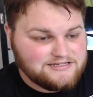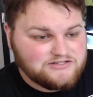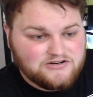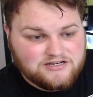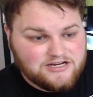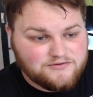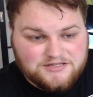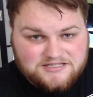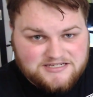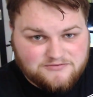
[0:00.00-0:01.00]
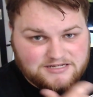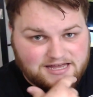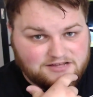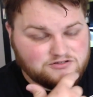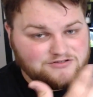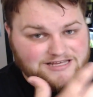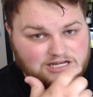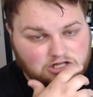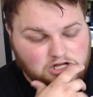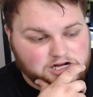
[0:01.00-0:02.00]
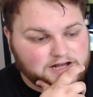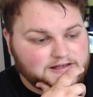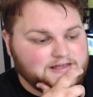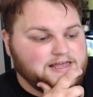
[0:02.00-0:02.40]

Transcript: These are in here with the zebra danios. Do they get along?